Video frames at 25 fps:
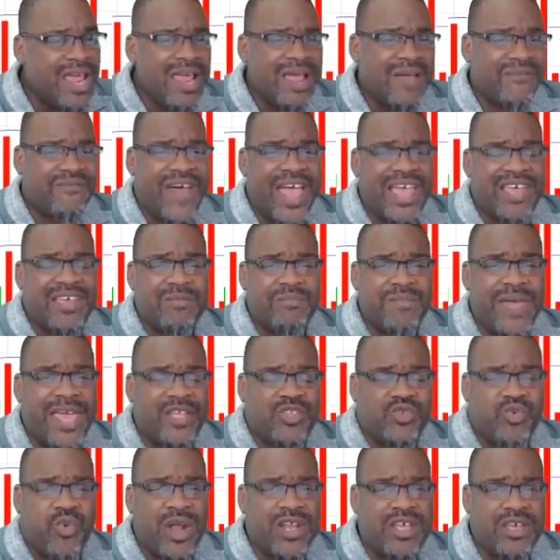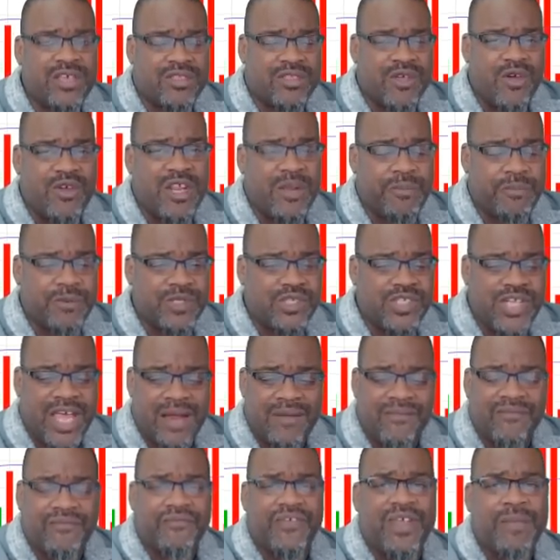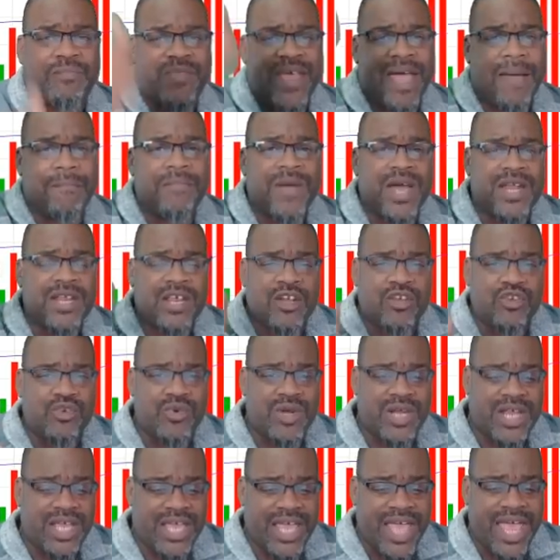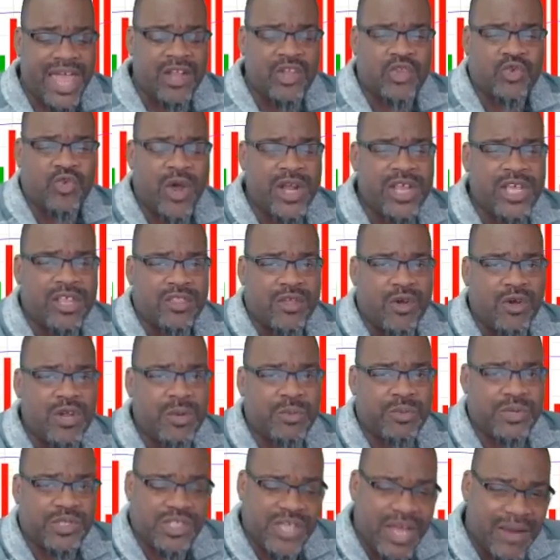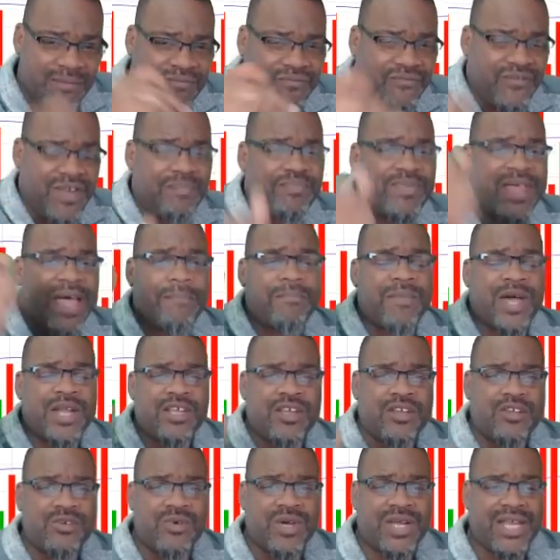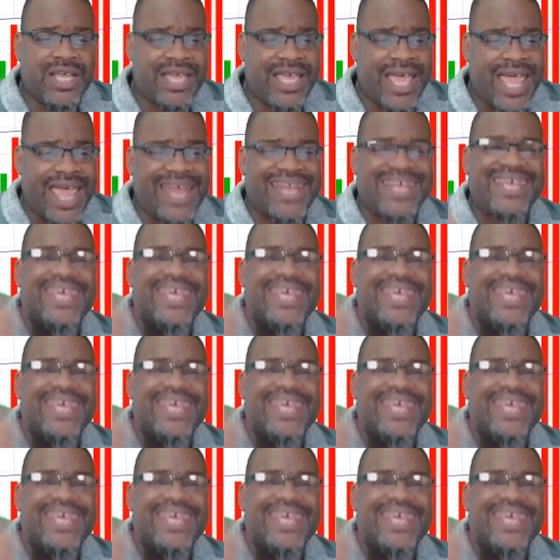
If I could make twenty or thirty percent and flip that money and do it again, twenty, thirty percent, flip that money, do it again,